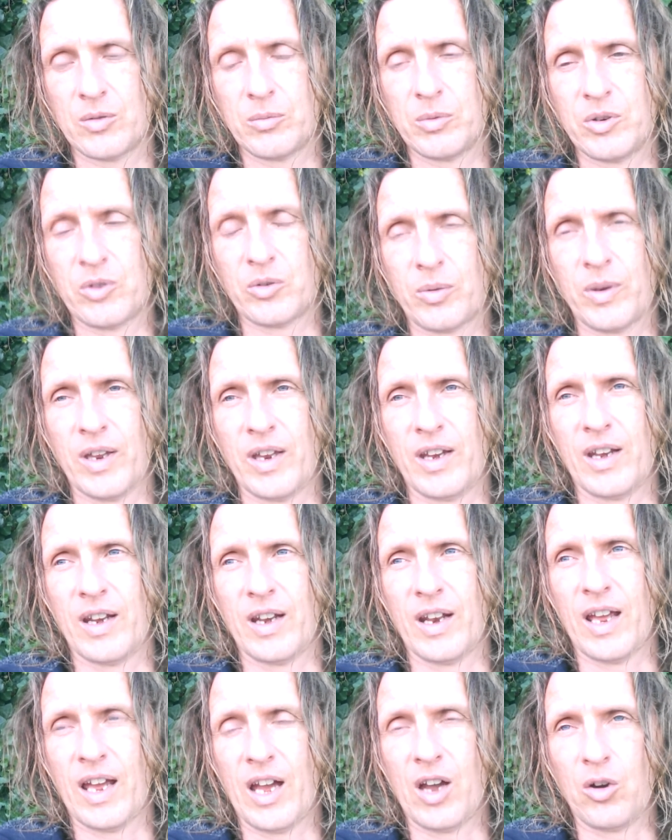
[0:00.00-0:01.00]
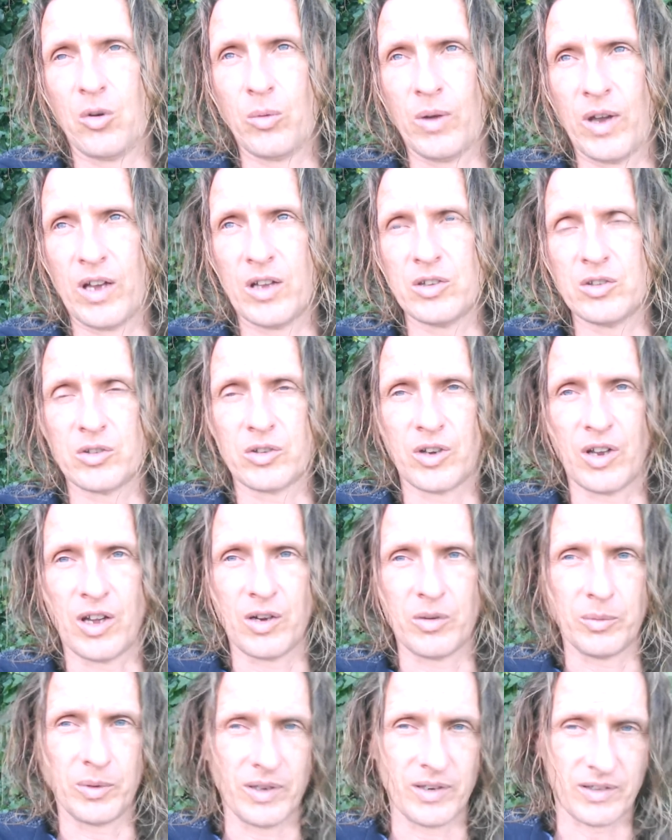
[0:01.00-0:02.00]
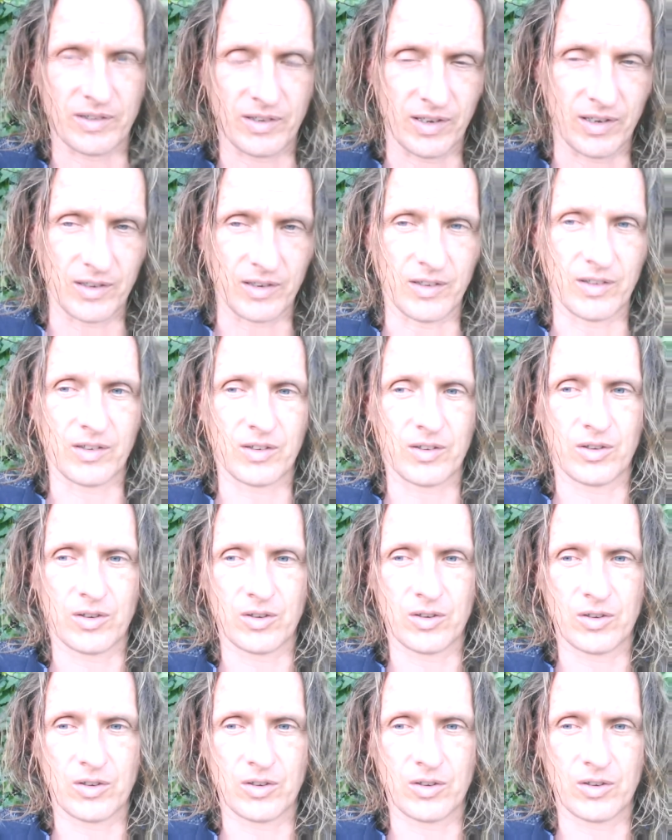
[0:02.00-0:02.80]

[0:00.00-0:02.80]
between how well or not we attend